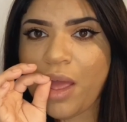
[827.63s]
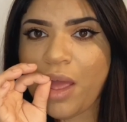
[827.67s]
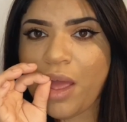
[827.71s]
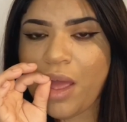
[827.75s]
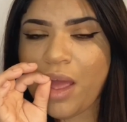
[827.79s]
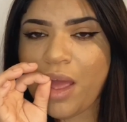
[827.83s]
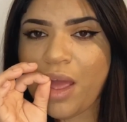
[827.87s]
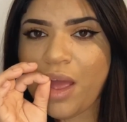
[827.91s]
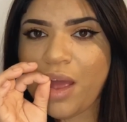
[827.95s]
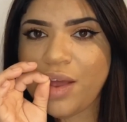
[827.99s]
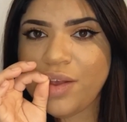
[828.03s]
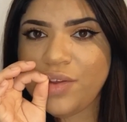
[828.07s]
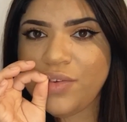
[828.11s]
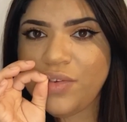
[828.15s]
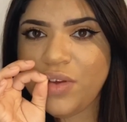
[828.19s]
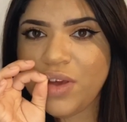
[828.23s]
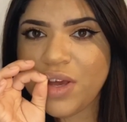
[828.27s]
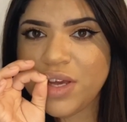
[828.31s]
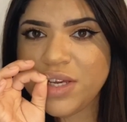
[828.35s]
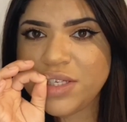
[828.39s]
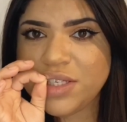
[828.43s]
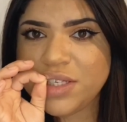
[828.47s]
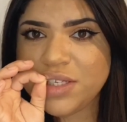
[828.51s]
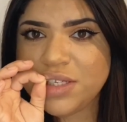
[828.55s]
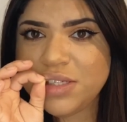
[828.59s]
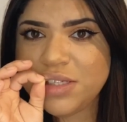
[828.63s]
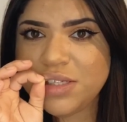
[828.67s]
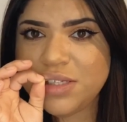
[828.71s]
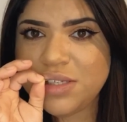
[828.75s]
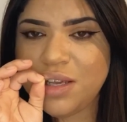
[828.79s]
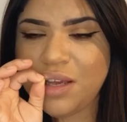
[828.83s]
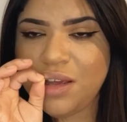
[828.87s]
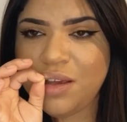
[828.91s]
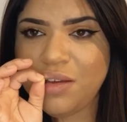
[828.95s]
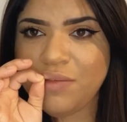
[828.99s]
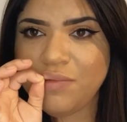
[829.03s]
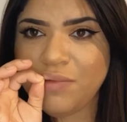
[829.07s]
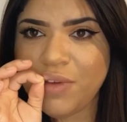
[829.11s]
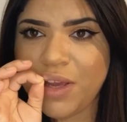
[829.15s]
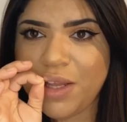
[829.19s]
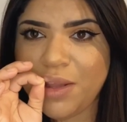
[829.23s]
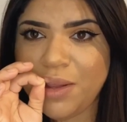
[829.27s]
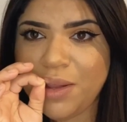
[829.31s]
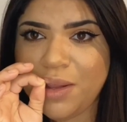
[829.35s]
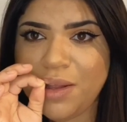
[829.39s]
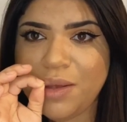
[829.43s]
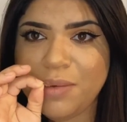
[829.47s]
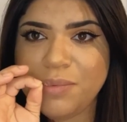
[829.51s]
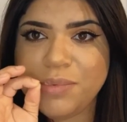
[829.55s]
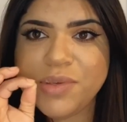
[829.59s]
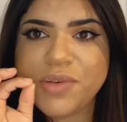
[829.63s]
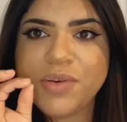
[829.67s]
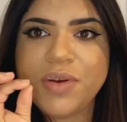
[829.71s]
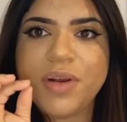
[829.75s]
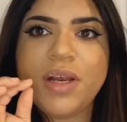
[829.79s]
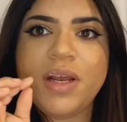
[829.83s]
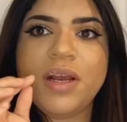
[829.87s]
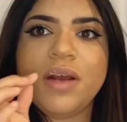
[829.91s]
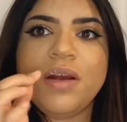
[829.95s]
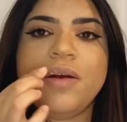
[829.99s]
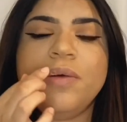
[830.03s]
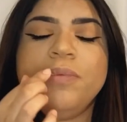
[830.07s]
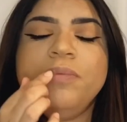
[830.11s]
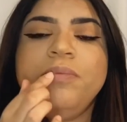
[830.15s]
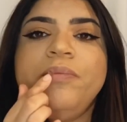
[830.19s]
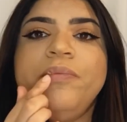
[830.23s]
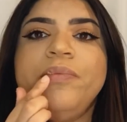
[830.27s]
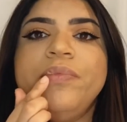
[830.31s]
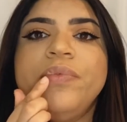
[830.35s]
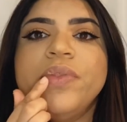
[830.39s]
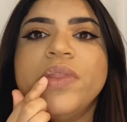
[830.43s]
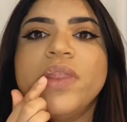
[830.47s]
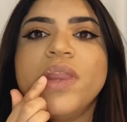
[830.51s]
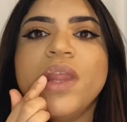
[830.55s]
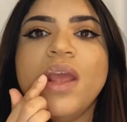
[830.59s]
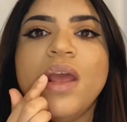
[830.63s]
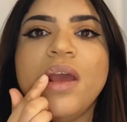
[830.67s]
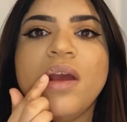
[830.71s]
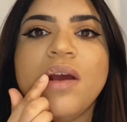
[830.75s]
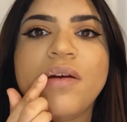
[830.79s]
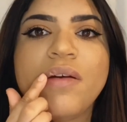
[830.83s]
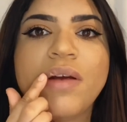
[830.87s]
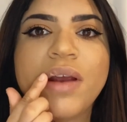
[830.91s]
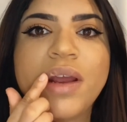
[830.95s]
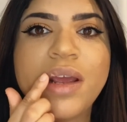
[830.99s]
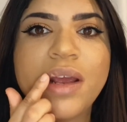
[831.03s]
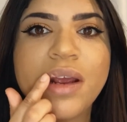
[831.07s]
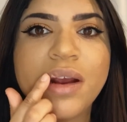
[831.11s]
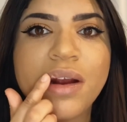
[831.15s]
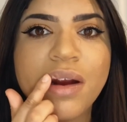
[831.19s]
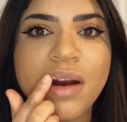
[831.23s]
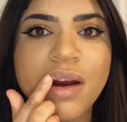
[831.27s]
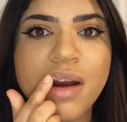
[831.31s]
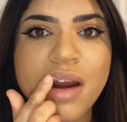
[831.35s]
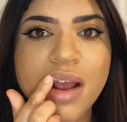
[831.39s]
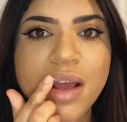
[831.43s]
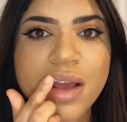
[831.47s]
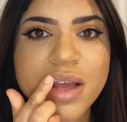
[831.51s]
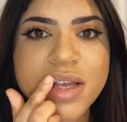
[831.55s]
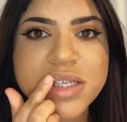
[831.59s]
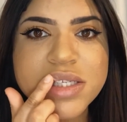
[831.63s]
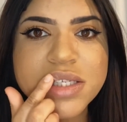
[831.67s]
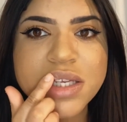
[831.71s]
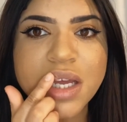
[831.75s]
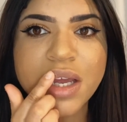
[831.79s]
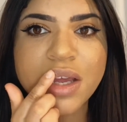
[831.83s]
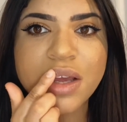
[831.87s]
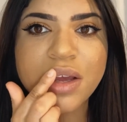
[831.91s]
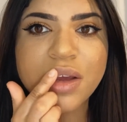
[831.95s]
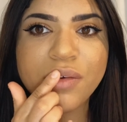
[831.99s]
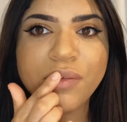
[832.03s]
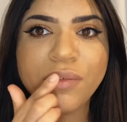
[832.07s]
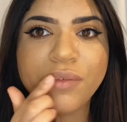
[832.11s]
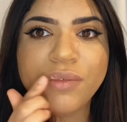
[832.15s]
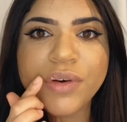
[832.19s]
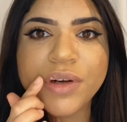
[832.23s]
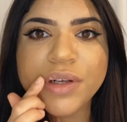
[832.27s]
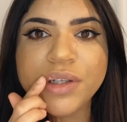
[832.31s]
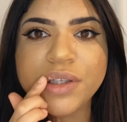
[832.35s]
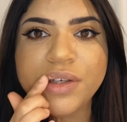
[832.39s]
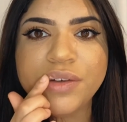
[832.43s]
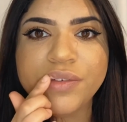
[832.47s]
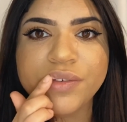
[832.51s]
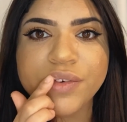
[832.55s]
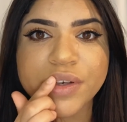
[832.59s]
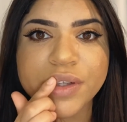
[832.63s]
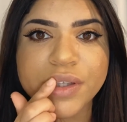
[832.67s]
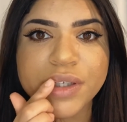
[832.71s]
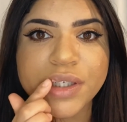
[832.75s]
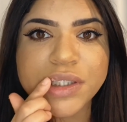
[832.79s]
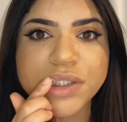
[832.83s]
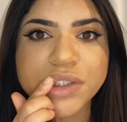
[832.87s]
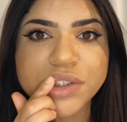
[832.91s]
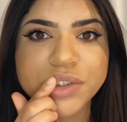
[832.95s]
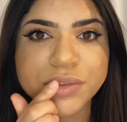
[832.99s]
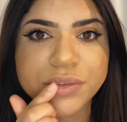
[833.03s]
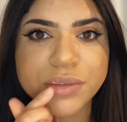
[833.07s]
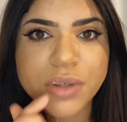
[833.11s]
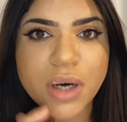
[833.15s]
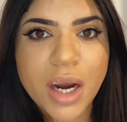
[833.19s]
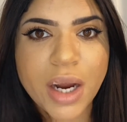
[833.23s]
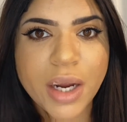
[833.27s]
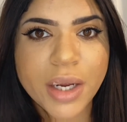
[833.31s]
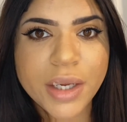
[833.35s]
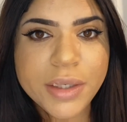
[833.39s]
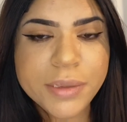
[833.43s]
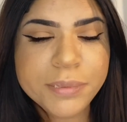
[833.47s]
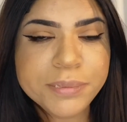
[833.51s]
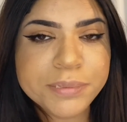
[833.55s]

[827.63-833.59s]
As you guys can see, my lips right here is like really, really dry,